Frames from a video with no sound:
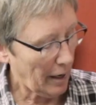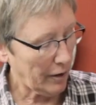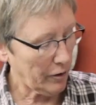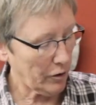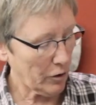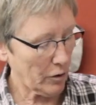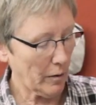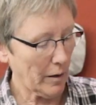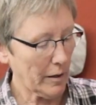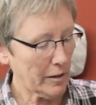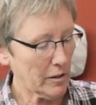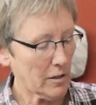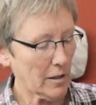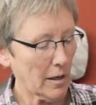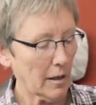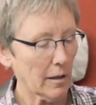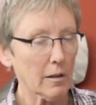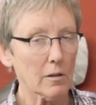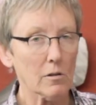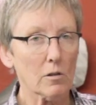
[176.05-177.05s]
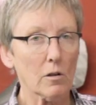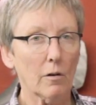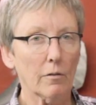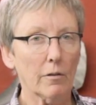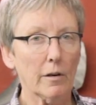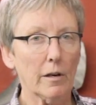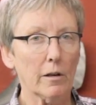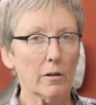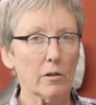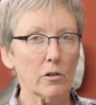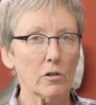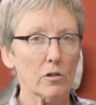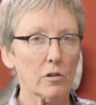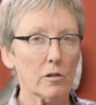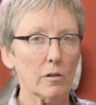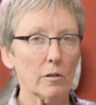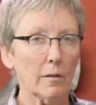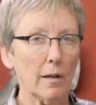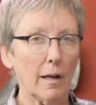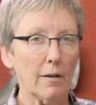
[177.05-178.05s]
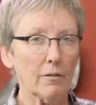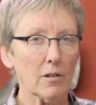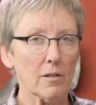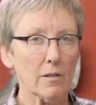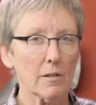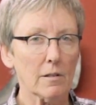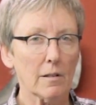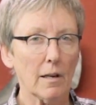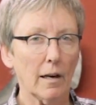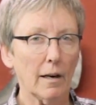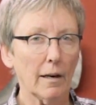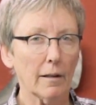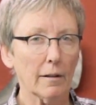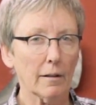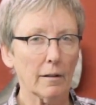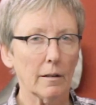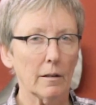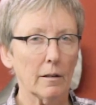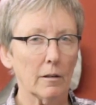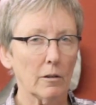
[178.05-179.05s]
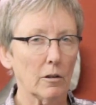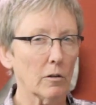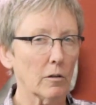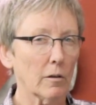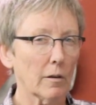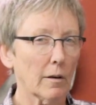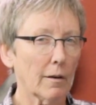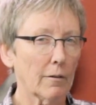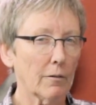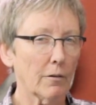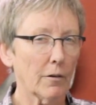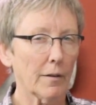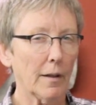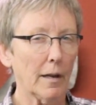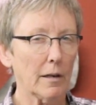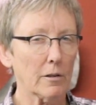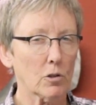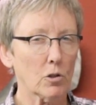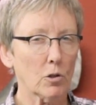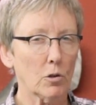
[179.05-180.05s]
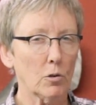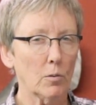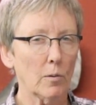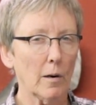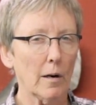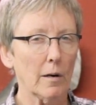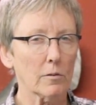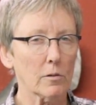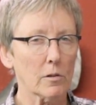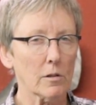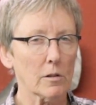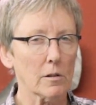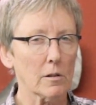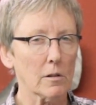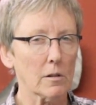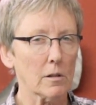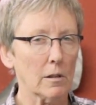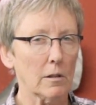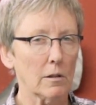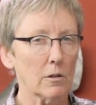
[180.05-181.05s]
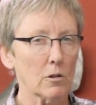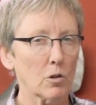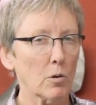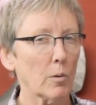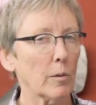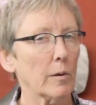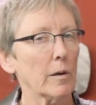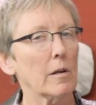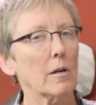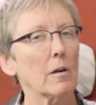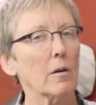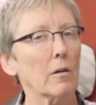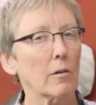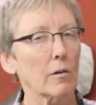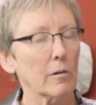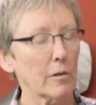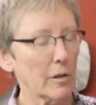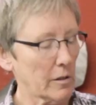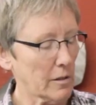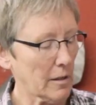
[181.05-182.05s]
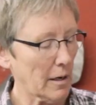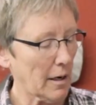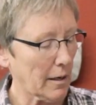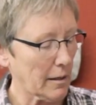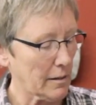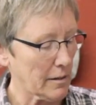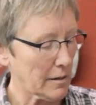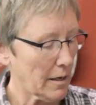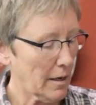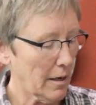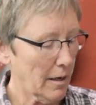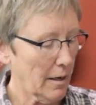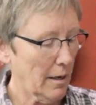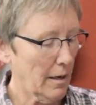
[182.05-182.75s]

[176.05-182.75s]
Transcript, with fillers: And your grind setting is over here. You still have to dial it in. You're looking for that two ounces in 20 to 30 seconds.